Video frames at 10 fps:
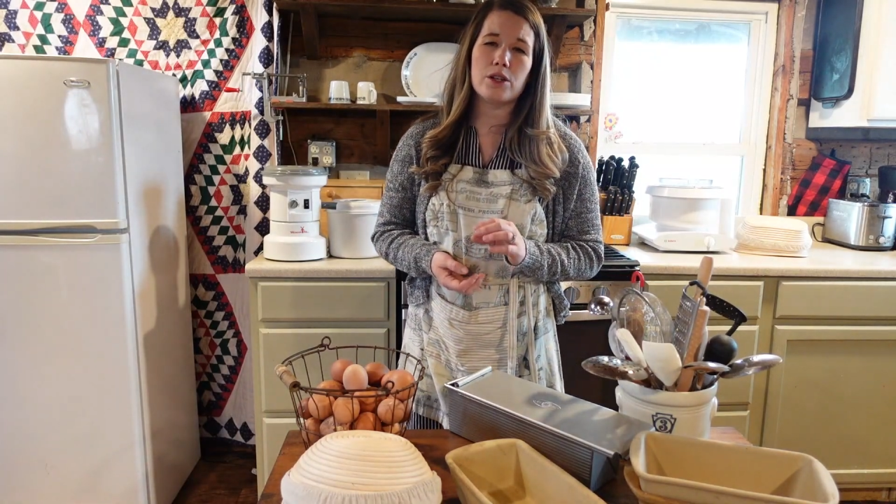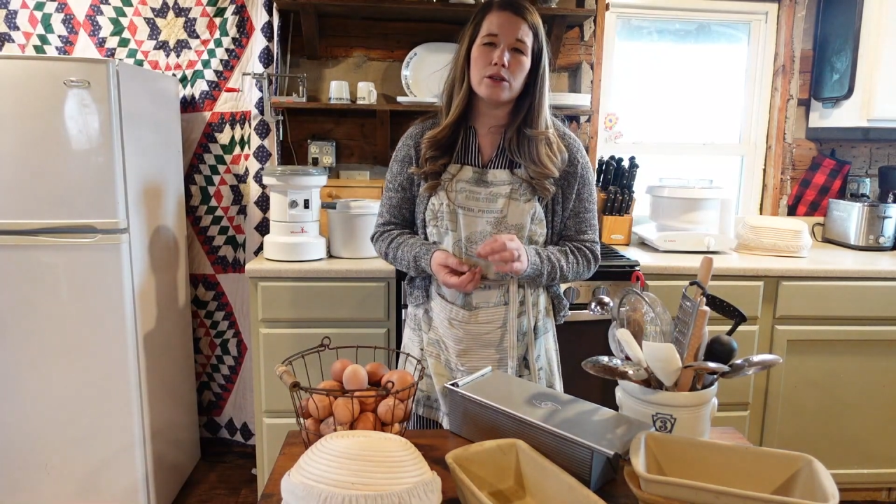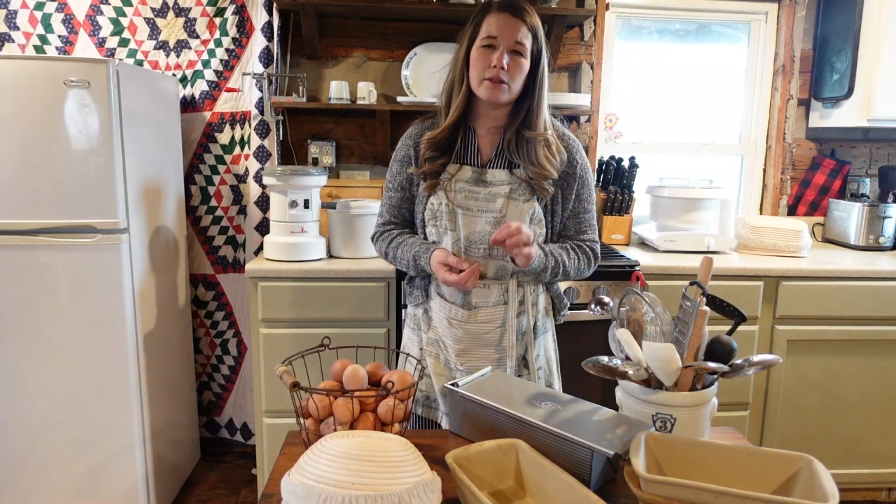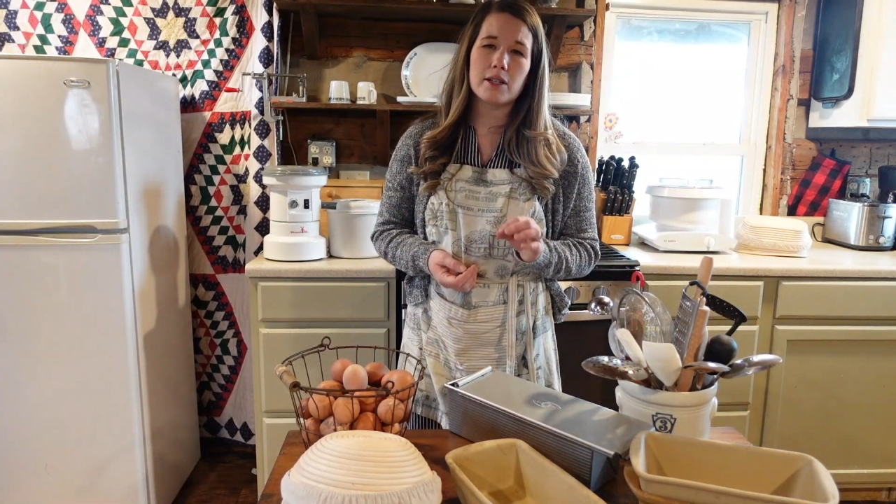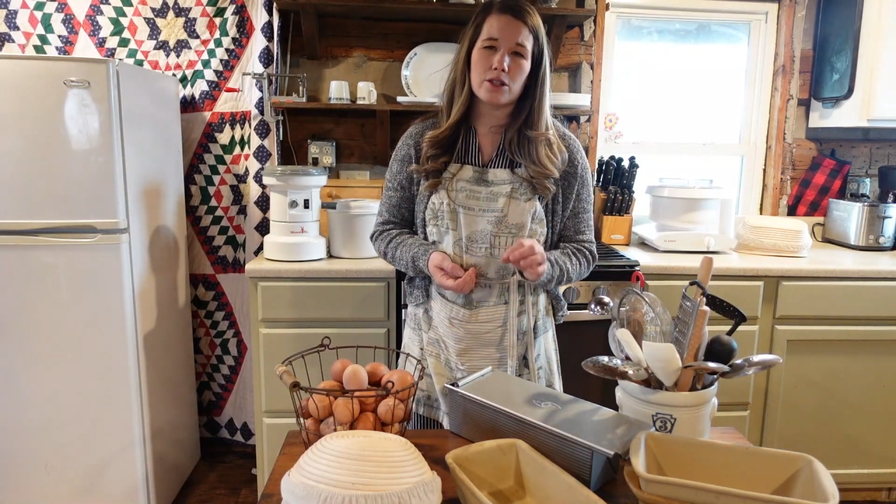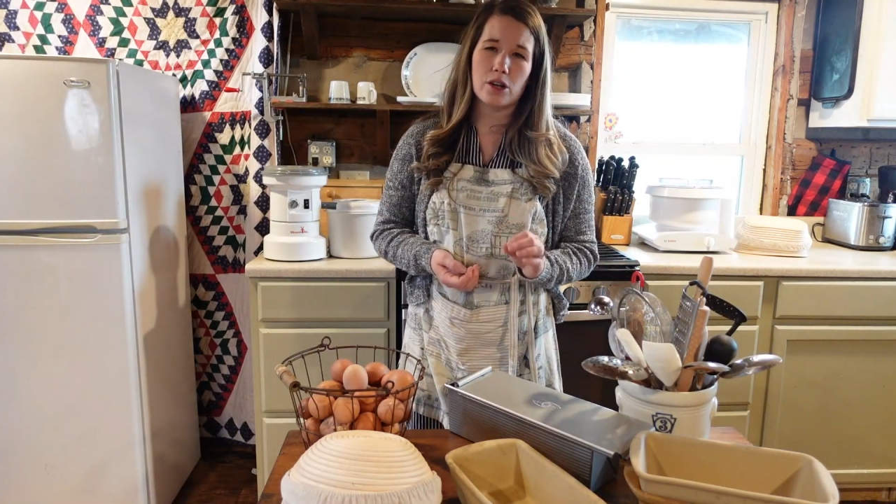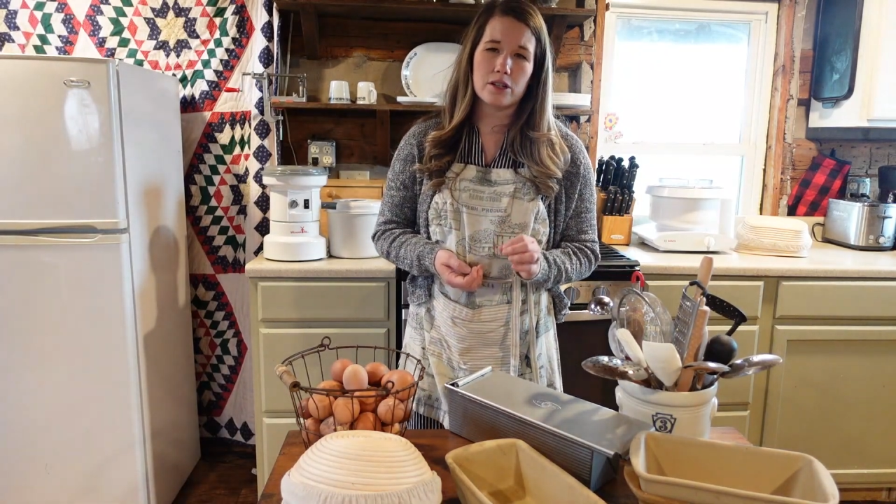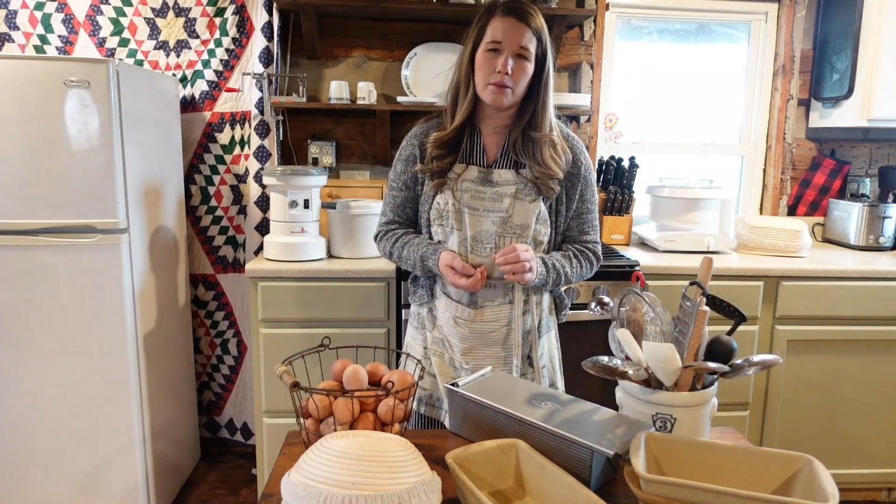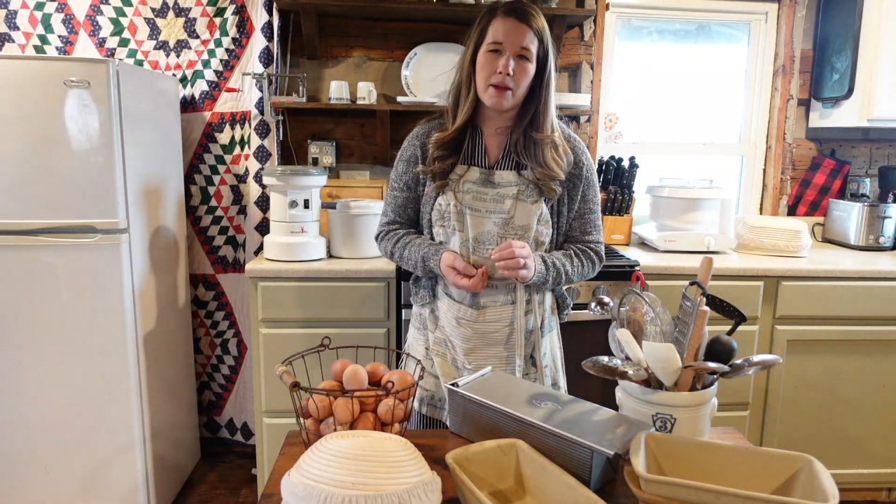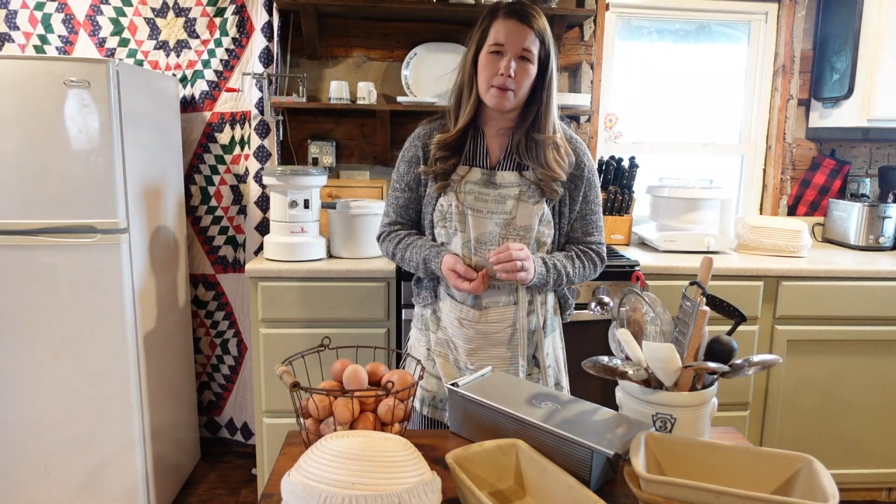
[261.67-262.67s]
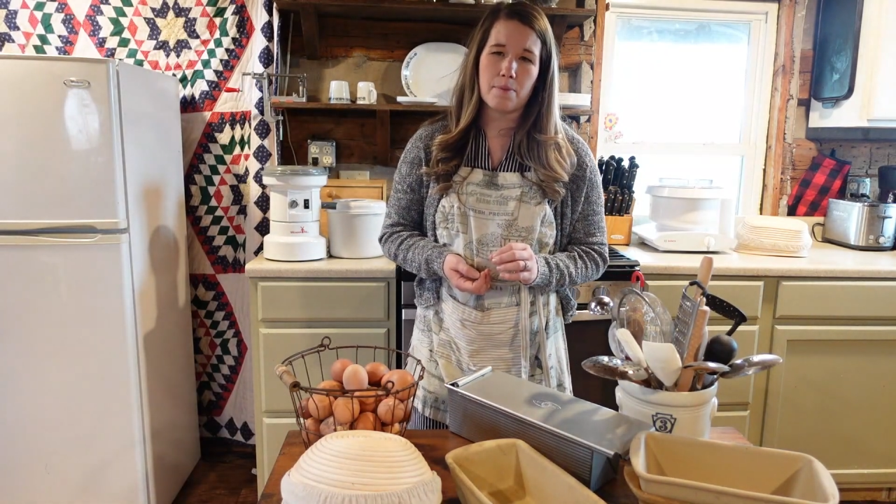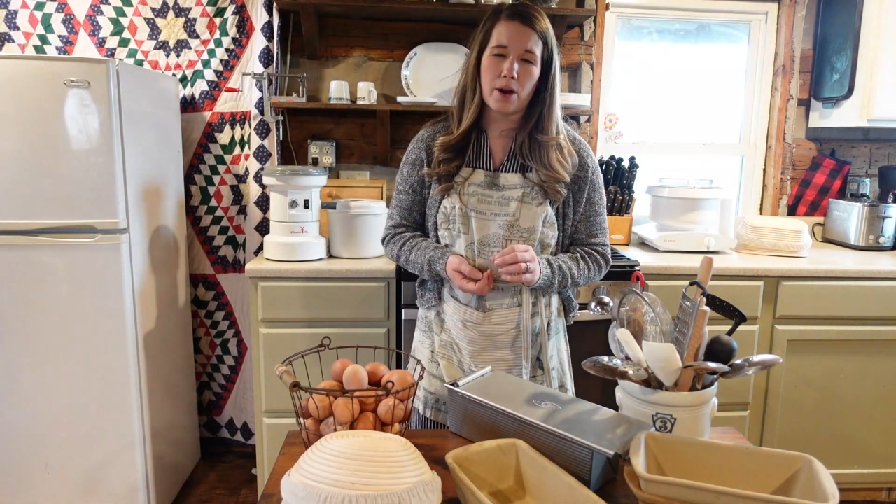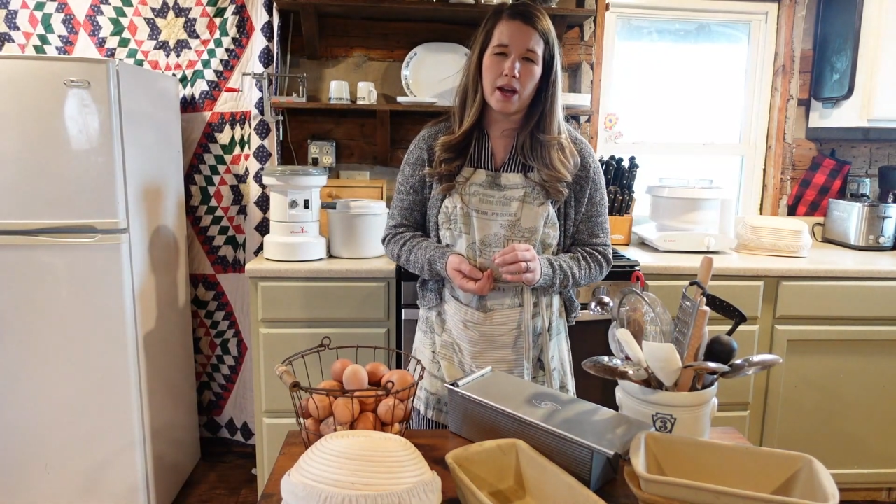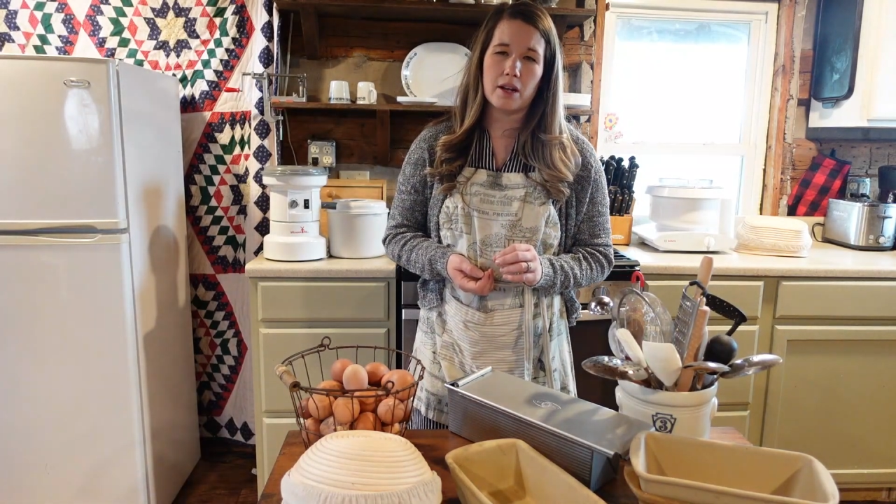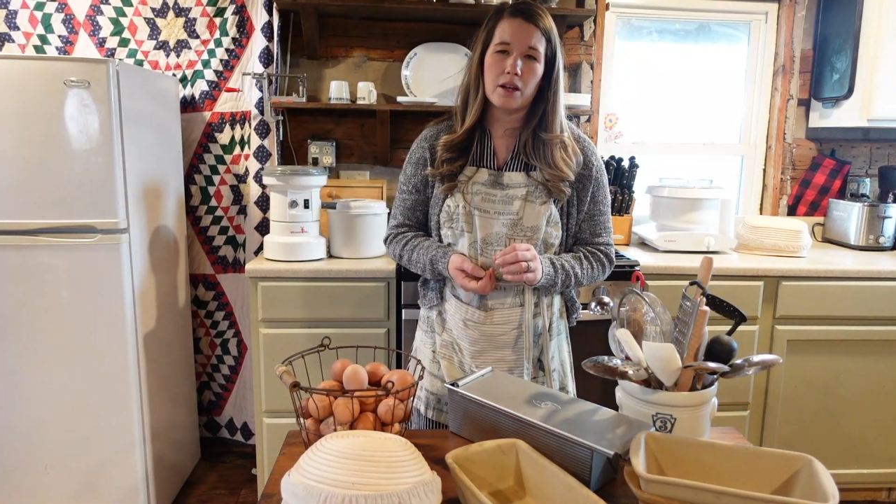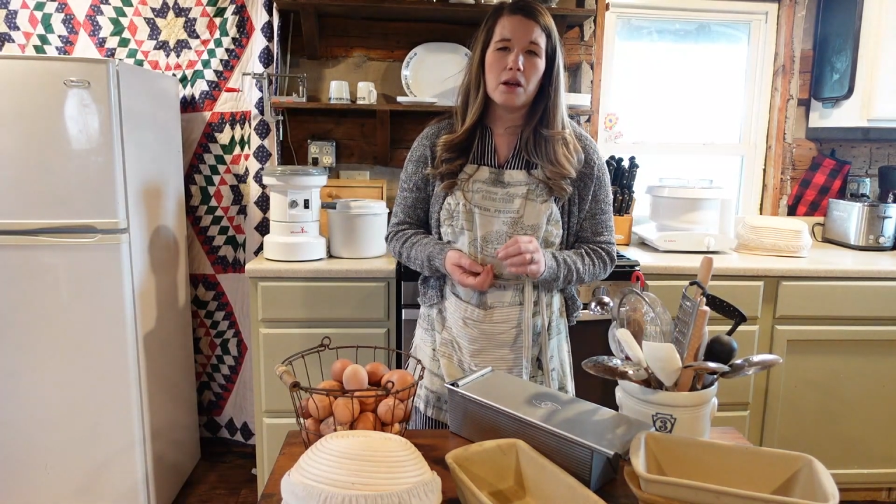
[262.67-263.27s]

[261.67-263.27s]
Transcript: you can start to make bread